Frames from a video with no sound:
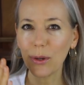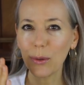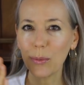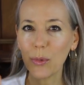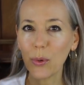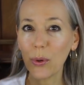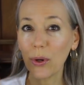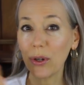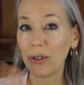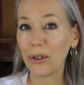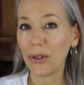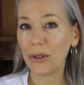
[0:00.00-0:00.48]
they're
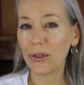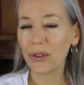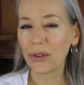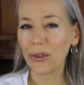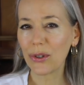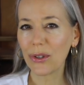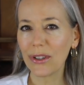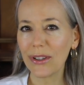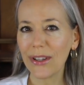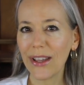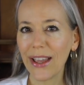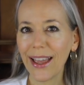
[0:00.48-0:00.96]
more
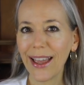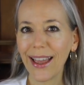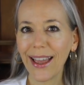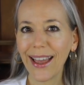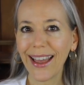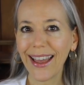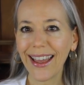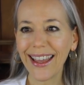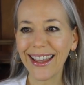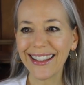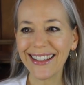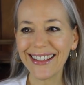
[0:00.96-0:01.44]
neutral,
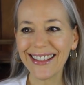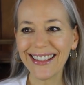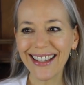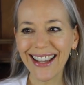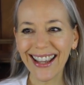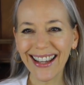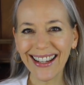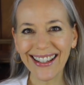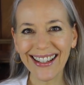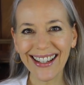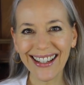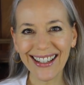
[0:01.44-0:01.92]
and
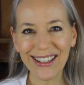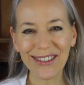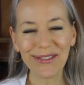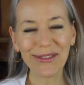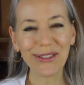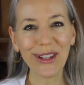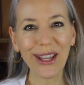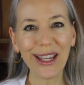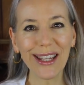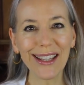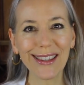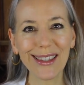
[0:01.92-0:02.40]
I kind
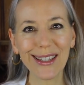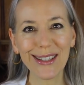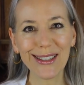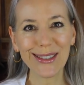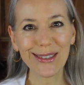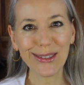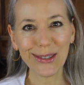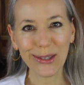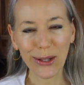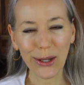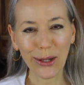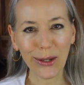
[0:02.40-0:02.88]
of like
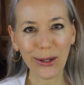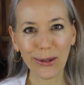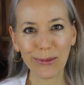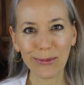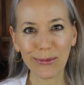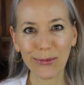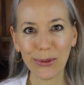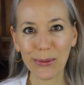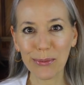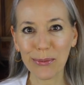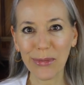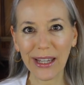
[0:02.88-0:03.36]
this look
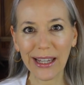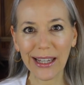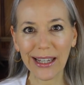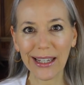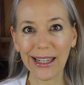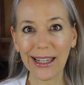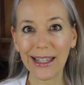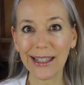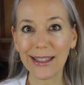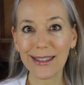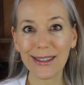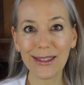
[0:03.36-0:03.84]
for
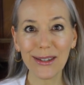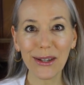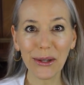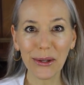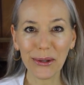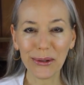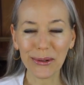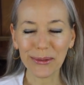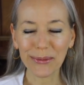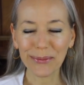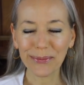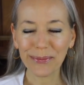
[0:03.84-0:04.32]
me. It's
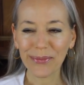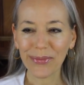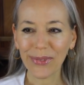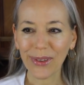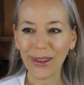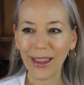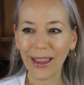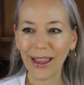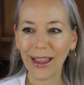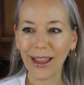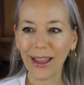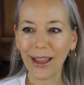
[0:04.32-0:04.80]
new.
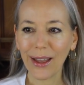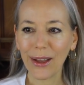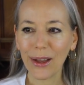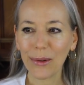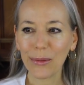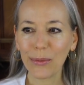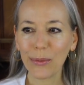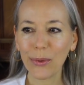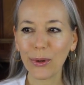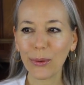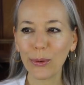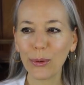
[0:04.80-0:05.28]

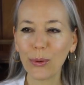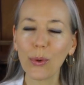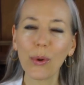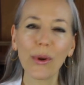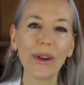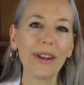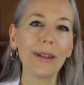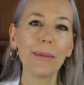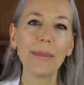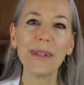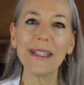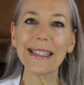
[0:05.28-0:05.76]
We're
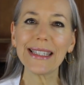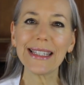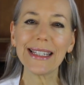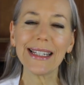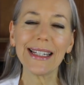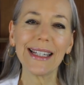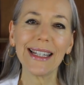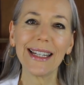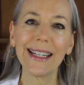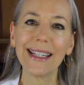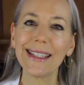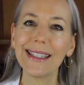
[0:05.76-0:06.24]
going to be
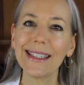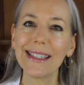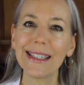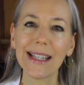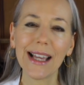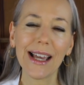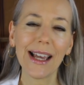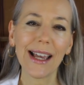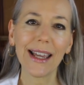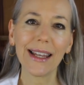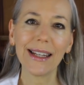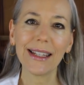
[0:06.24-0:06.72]
sitting
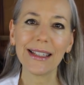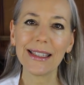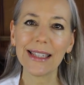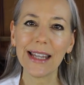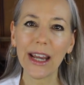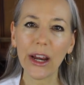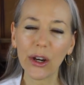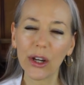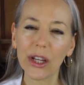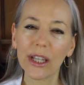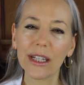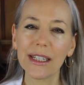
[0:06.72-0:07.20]
inside, it's
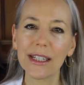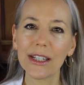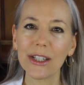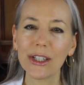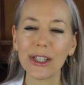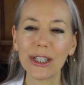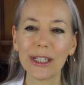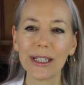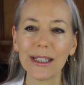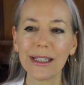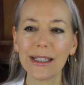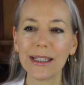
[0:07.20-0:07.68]
air
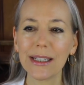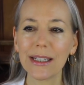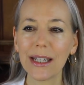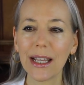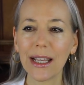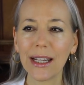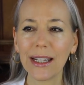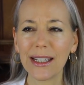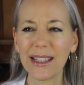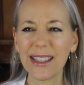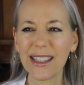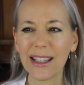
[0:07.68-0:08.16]
conditioned
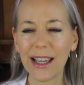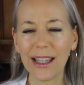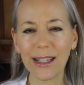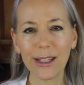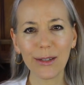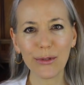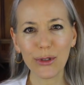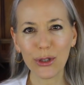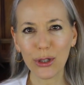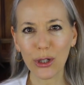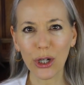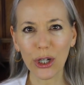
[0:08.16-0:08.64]
and it's
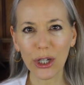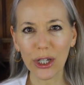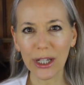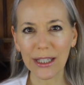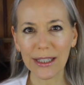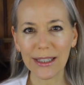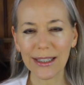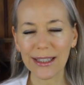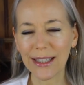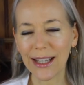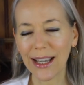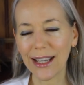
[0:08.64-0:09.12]
kind of dark
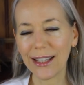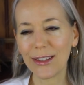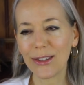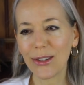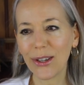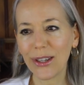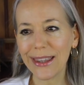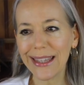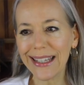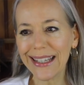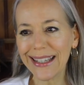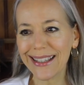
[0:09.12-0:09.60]
inside,
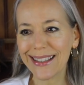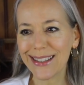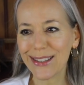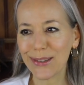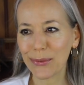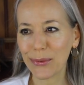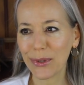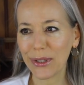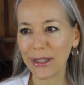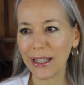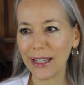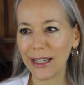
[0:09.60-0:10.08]
so I think
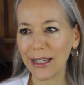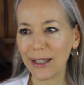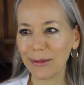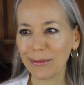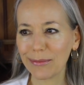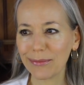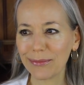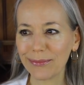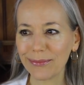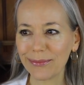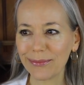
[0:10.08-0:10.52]
it's really,